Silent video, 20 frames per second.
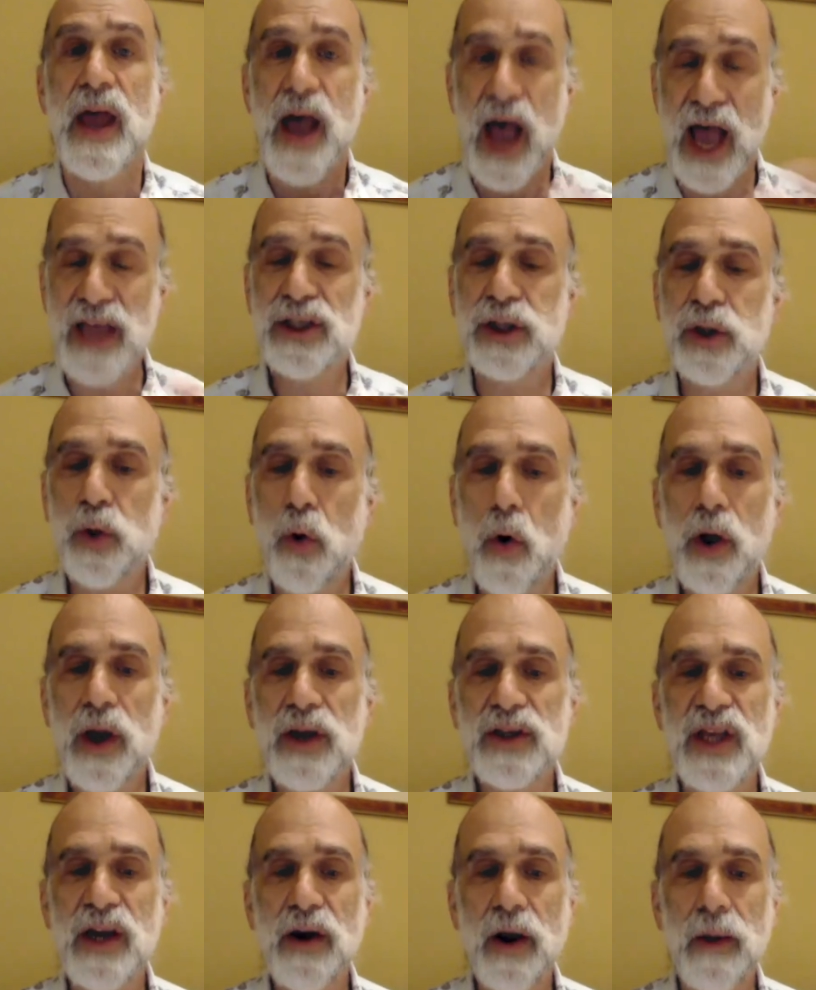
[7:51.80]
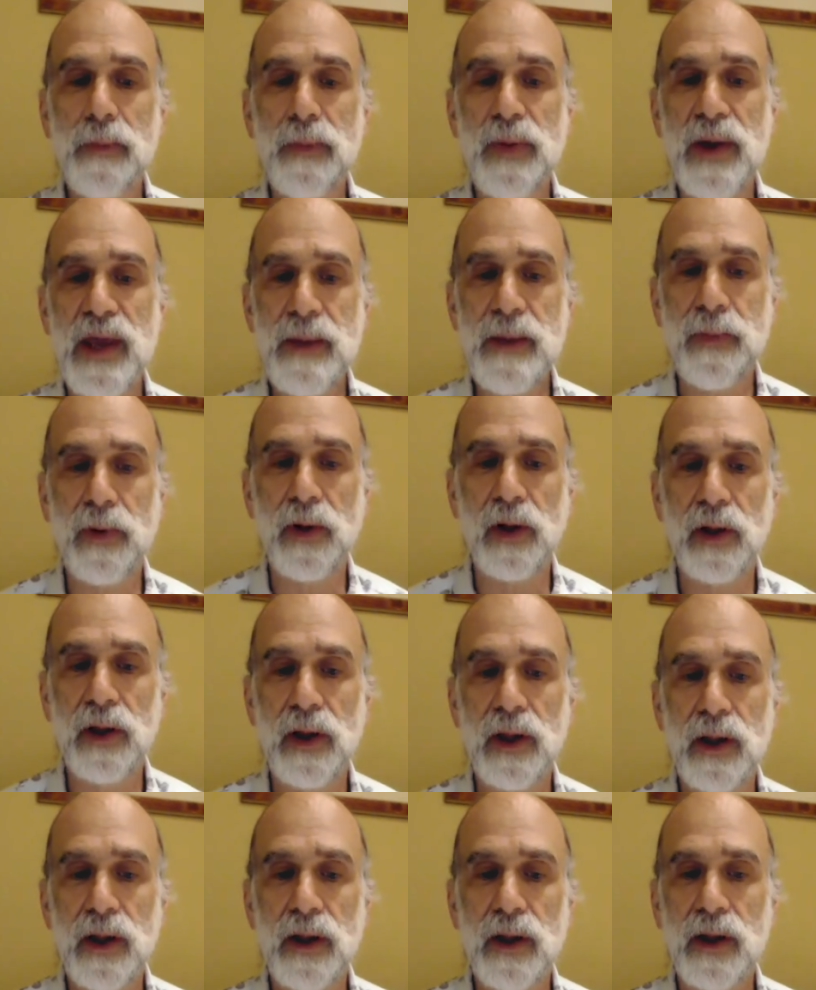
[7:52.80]
As long as there are
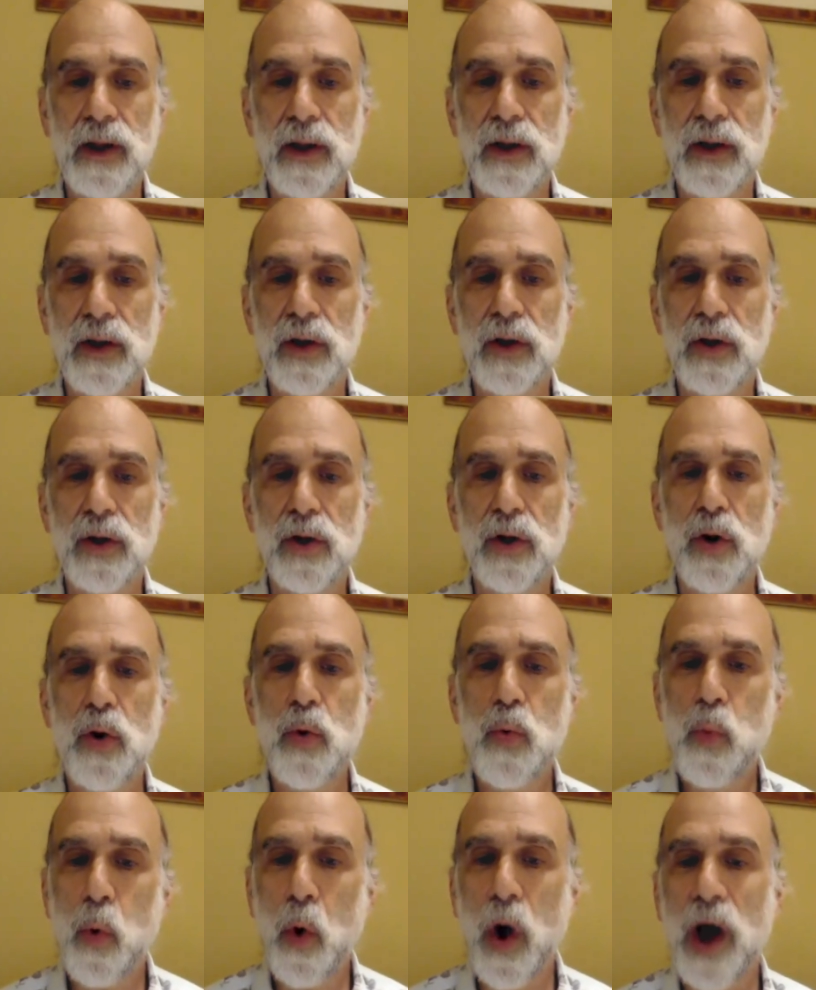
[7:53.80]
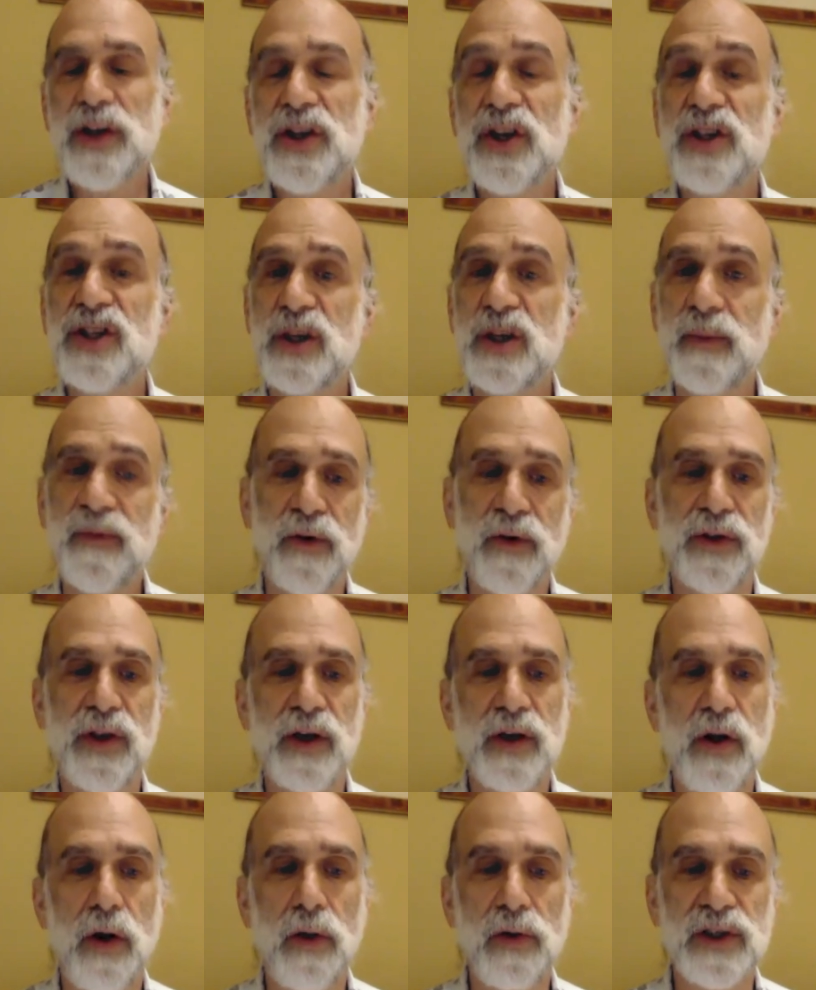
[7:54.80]
people who want to subvert
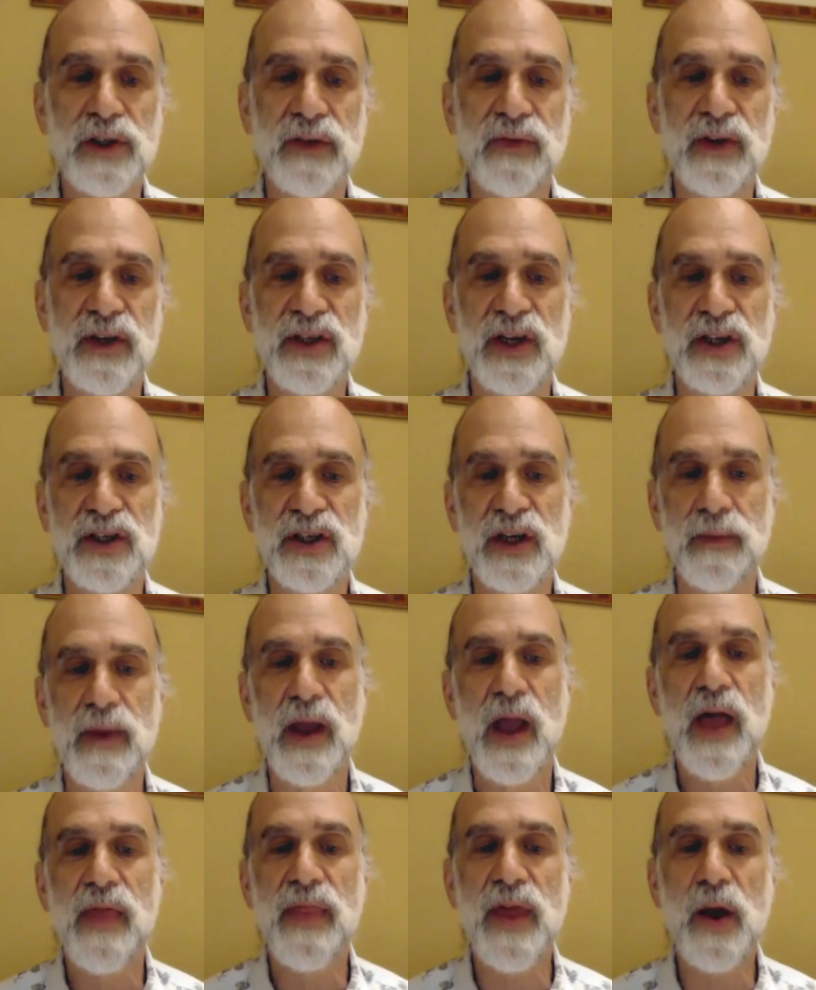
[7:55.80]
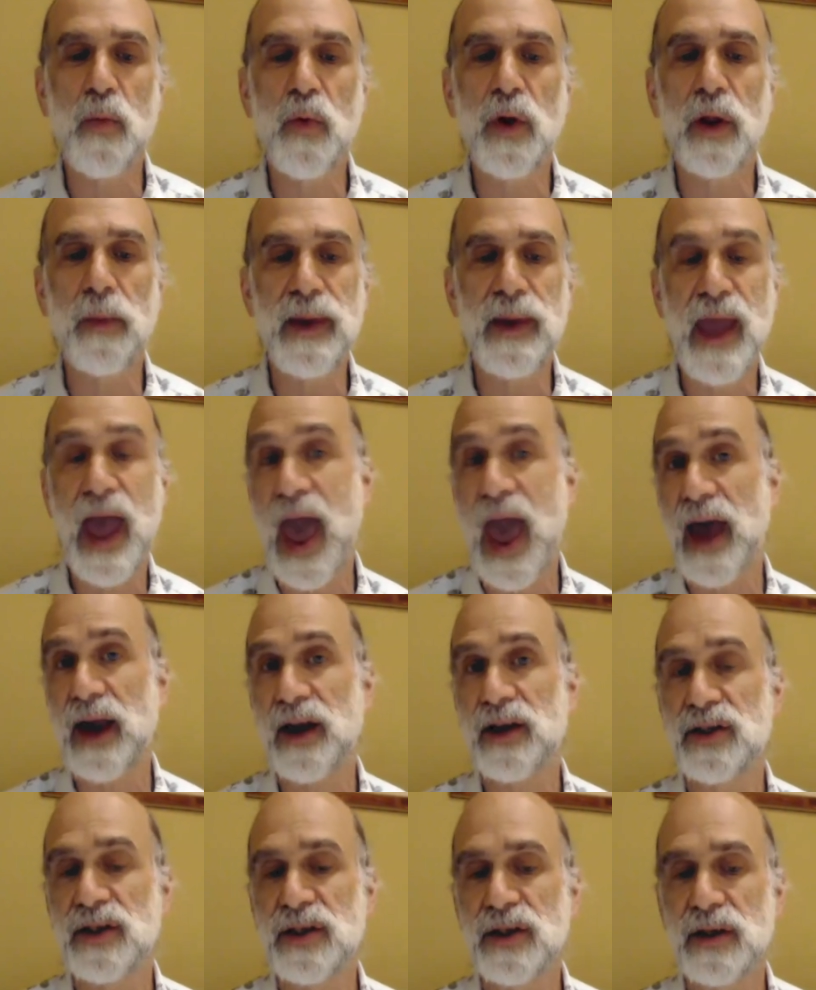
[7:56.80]
the goals of a system, there will be
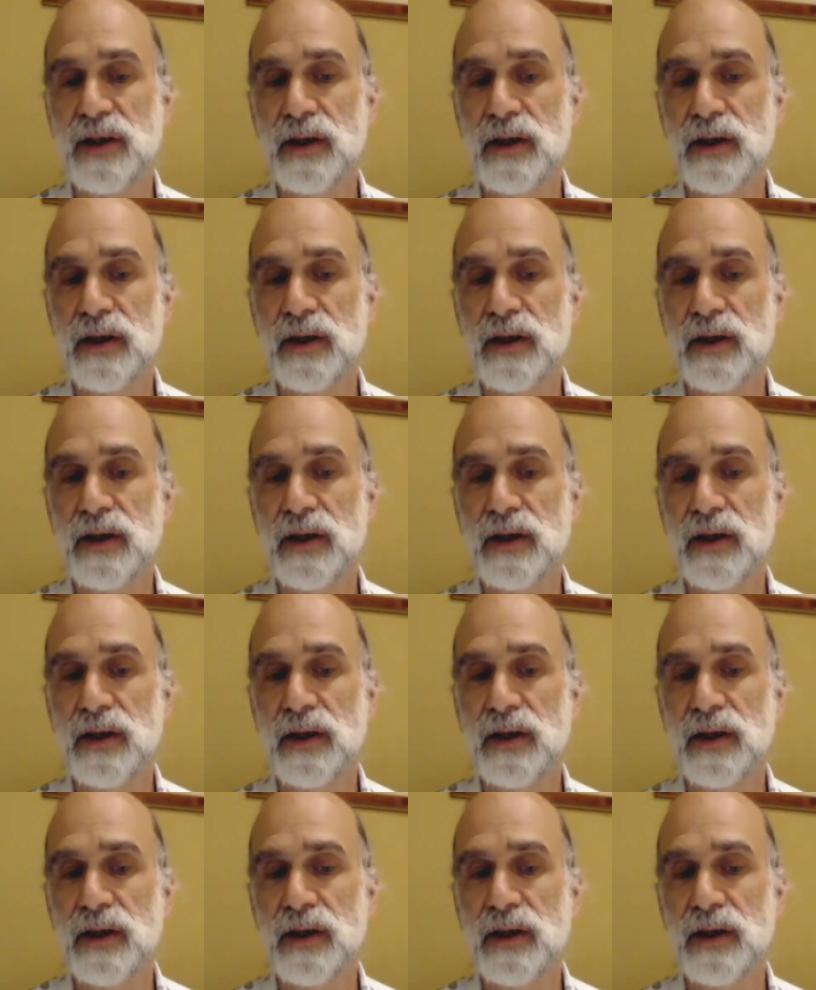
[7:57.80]
hacks.